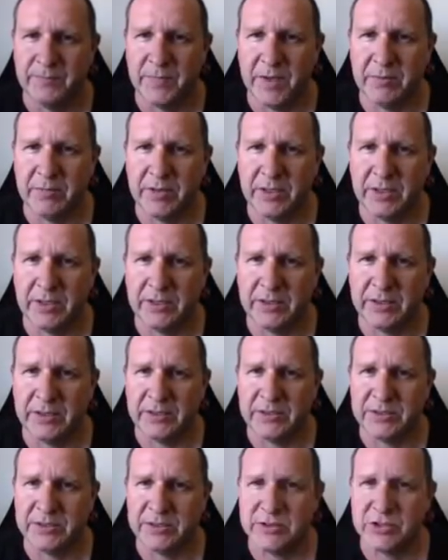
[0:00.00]
Maybe
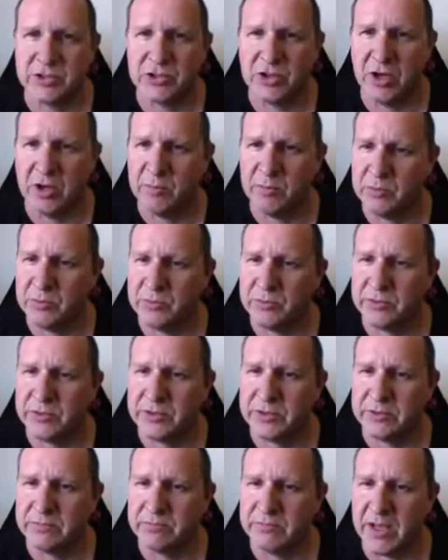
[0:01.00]
it's the shop or
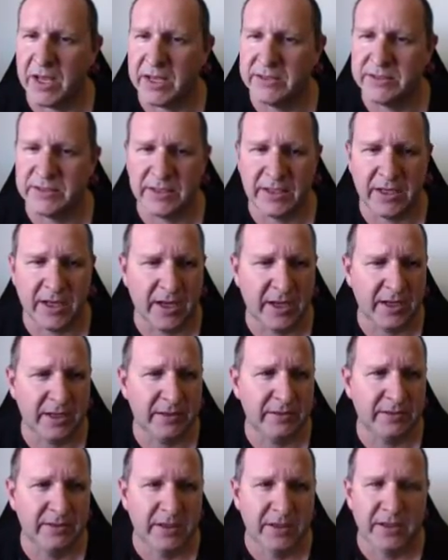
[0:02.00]
the add to
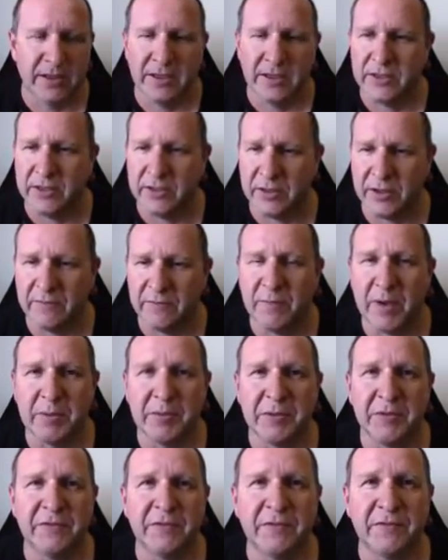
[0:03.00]
cart.
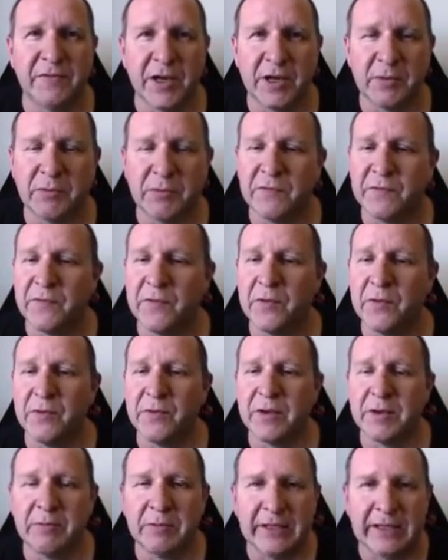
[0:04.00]
Maybe if they've done it
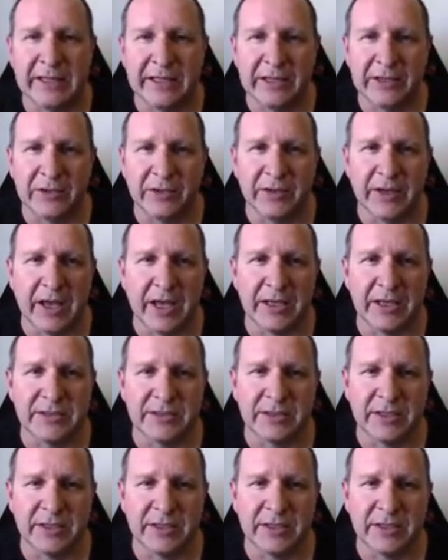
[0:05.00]
before, they would click on add to